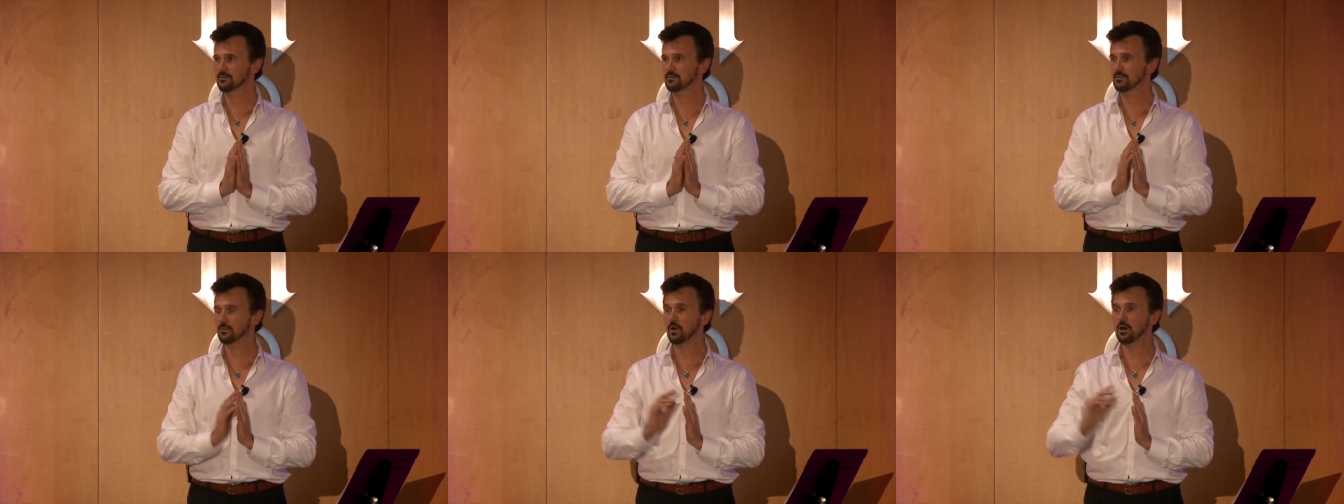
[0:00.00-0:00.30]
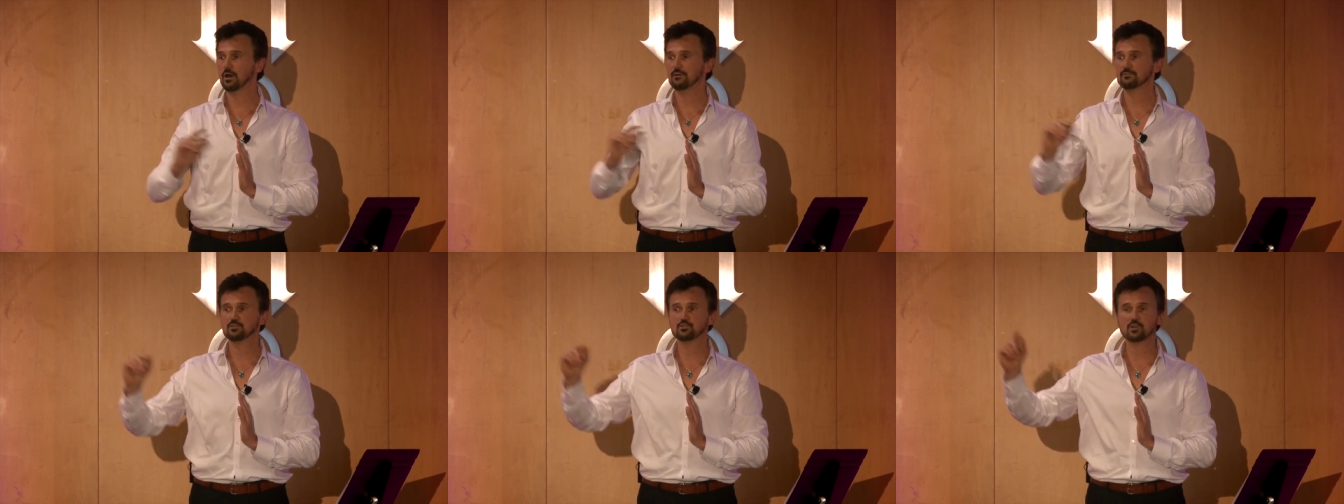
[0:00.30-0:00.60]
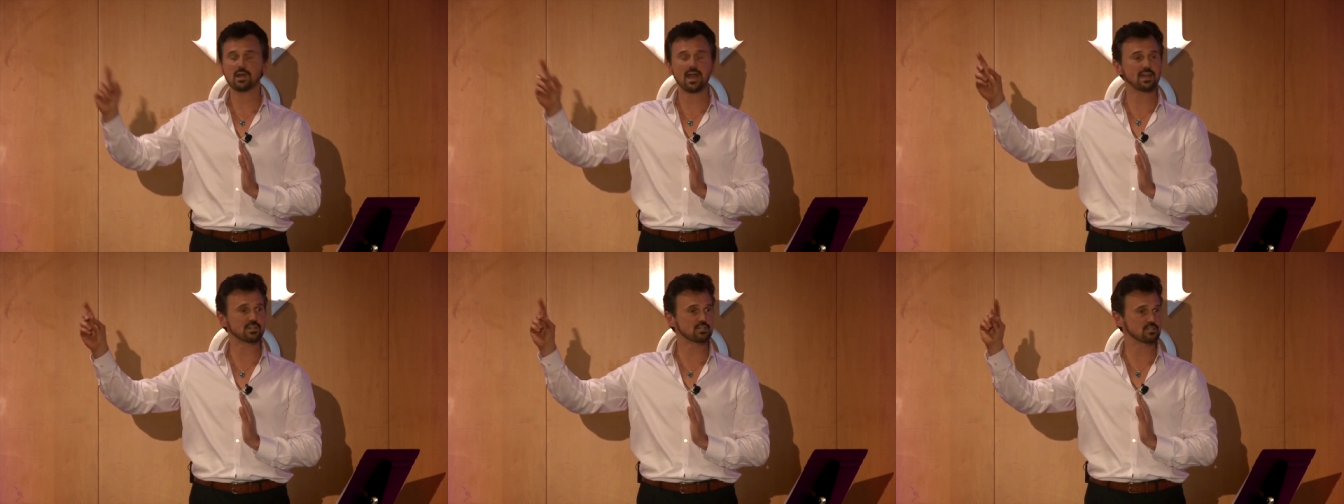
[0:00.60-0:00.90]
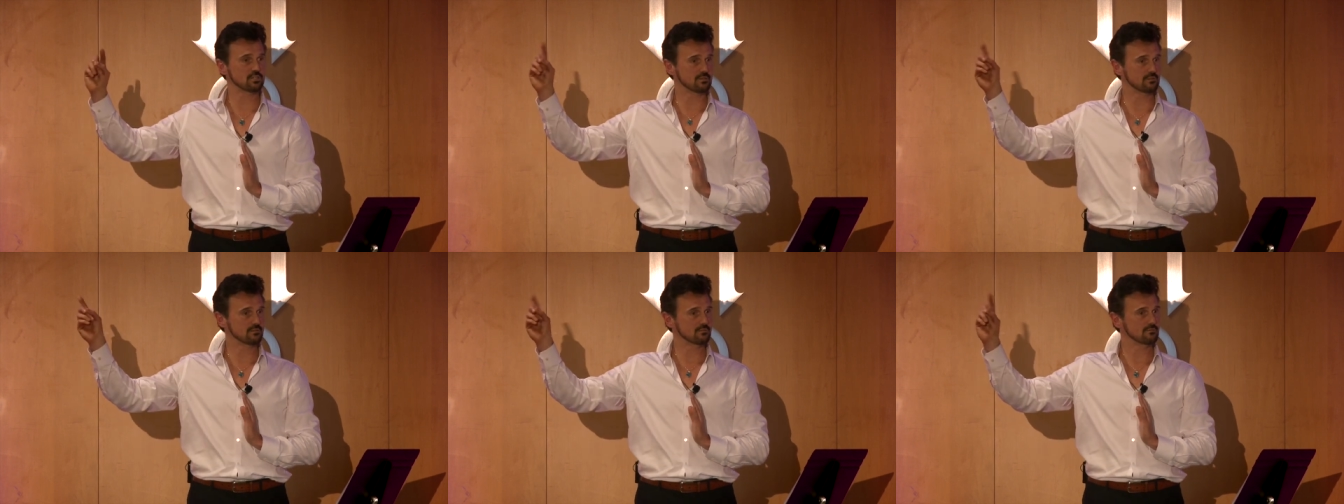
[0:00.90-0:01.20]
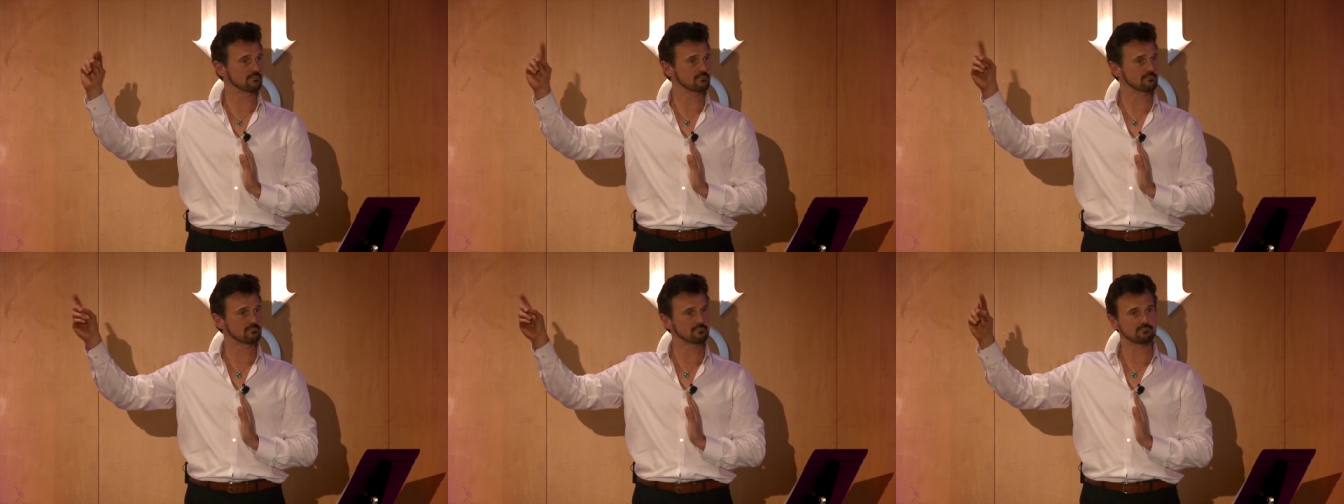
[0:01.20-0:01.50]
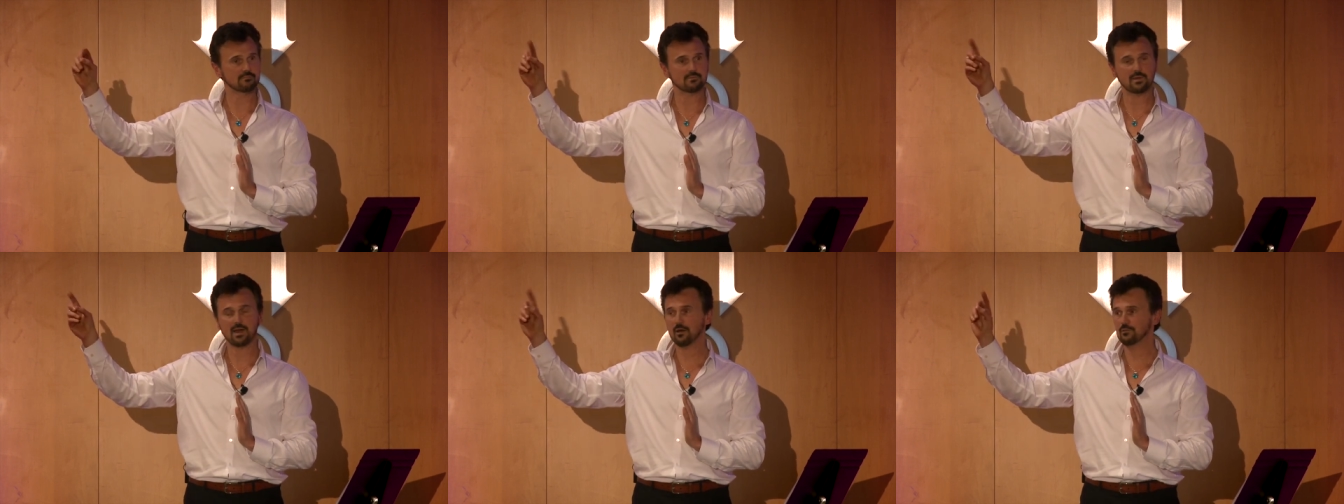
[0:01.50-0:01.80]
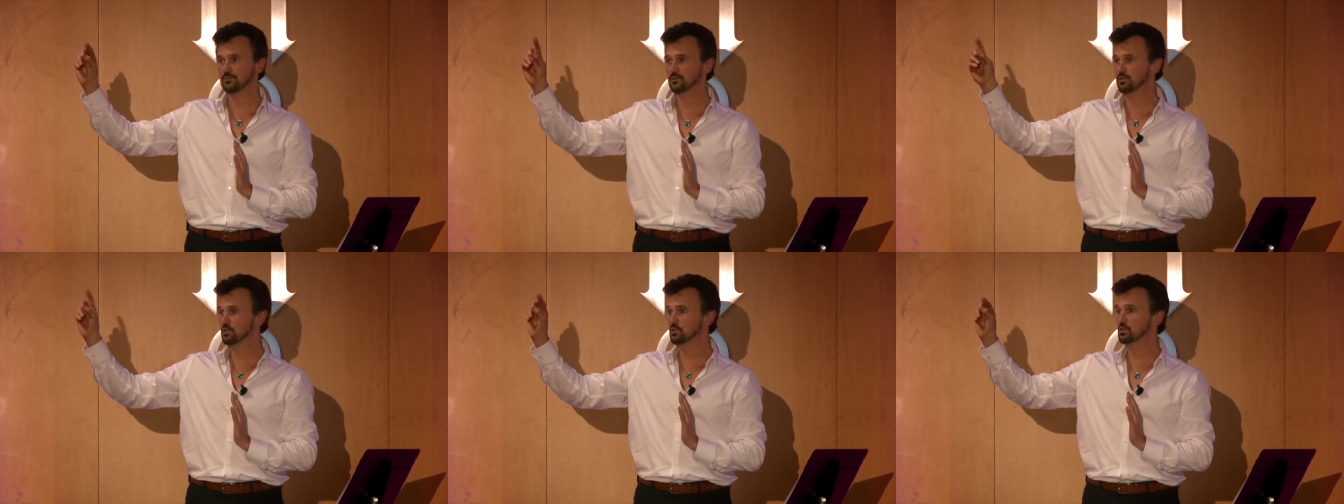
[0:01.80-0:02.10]
The law of attraction
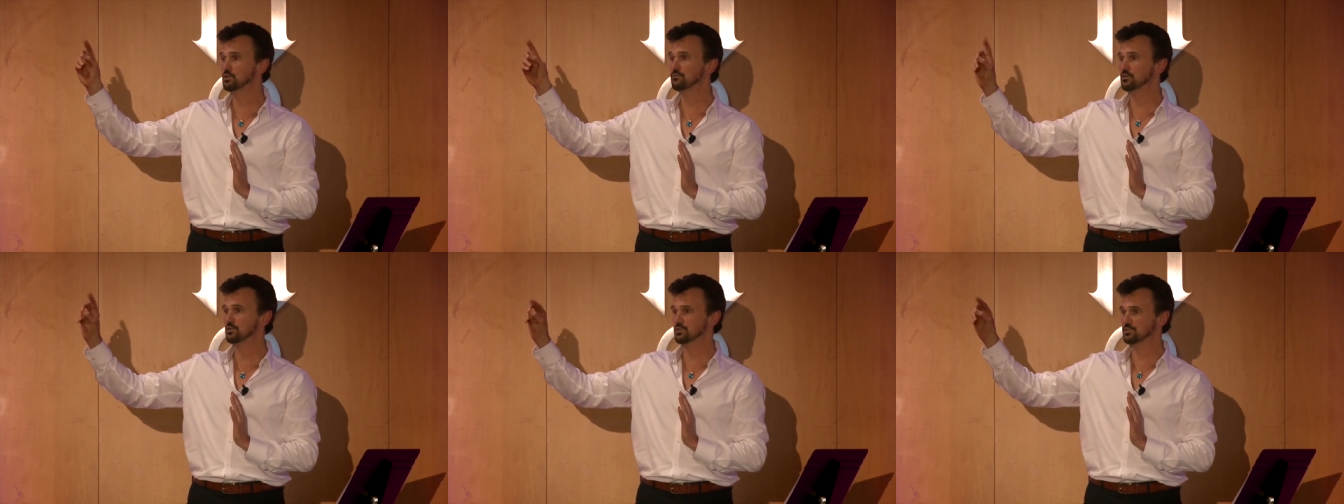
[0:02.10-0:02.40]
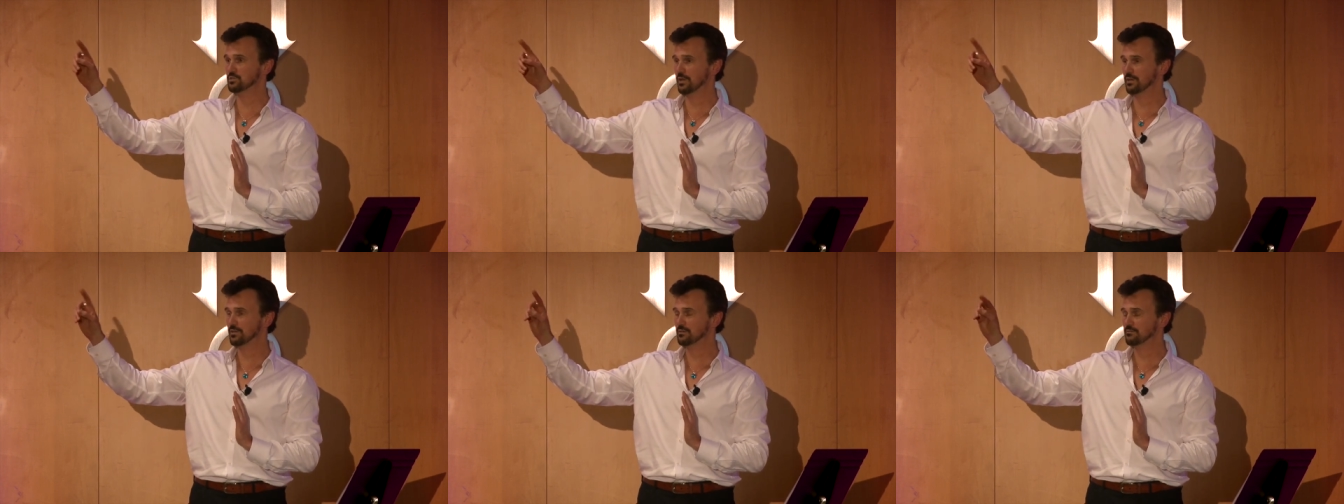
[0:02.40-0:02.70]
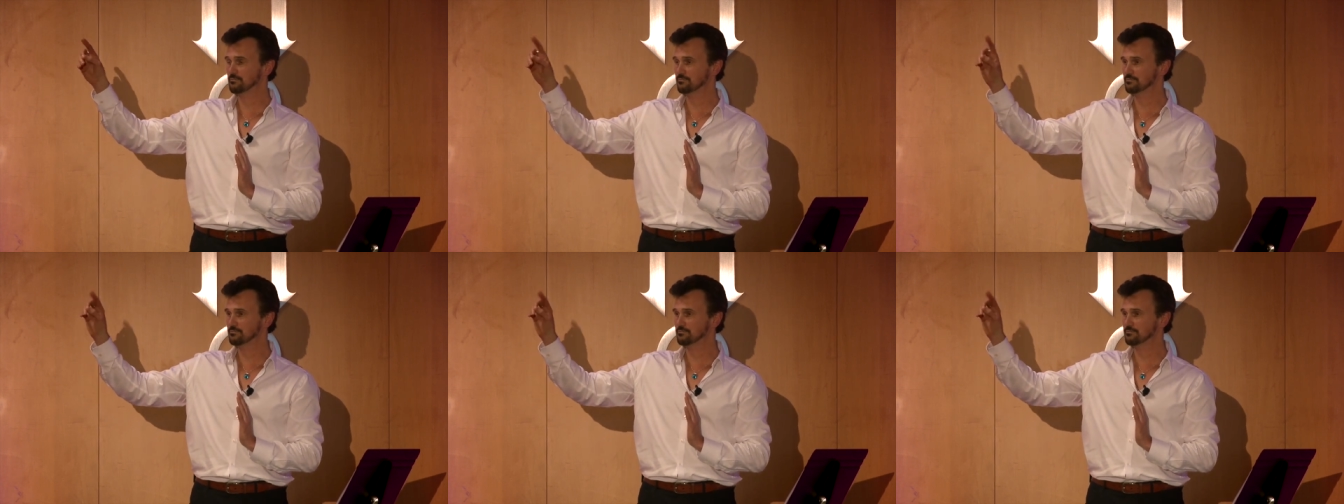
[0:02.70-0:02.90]
out in the universe, like,